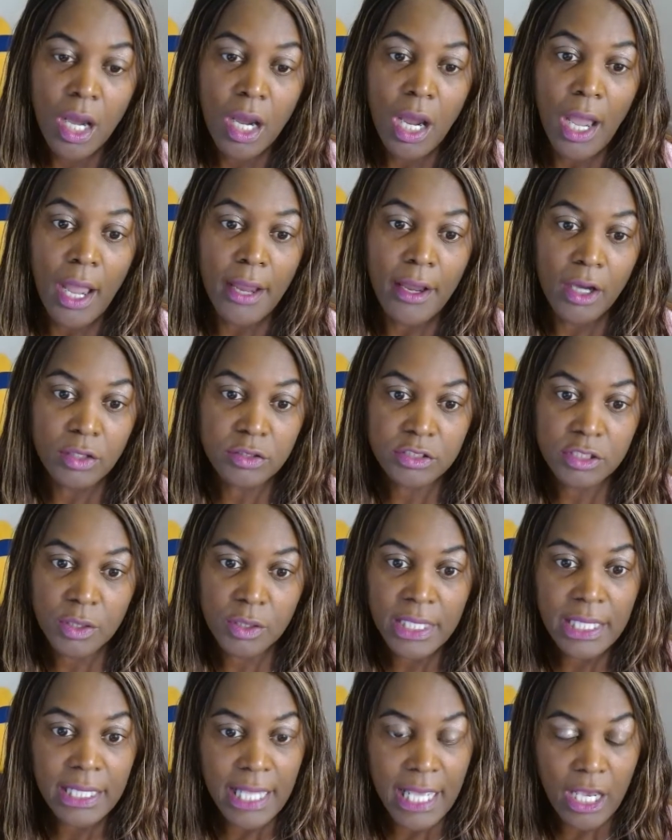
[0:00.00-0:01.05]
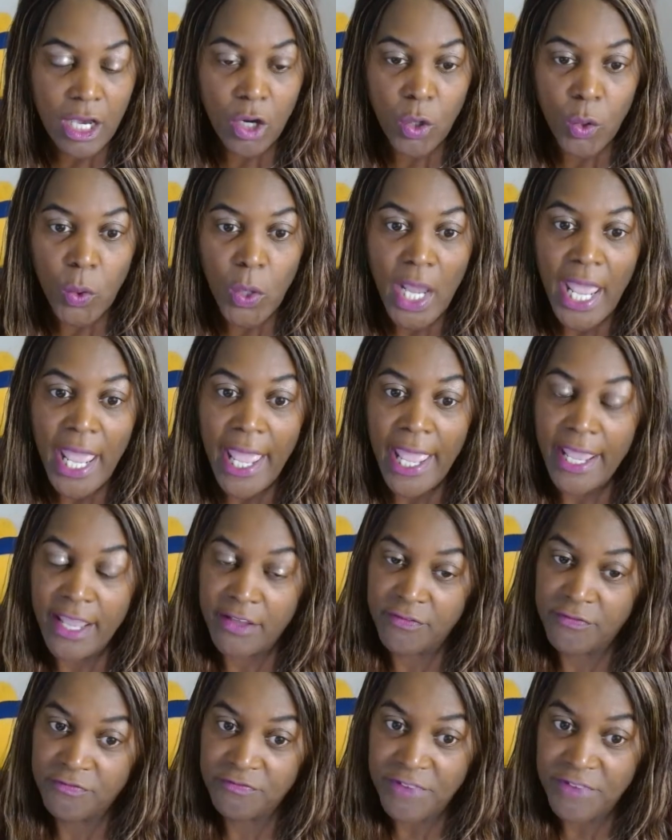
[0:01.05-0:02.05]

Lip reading: I also allow a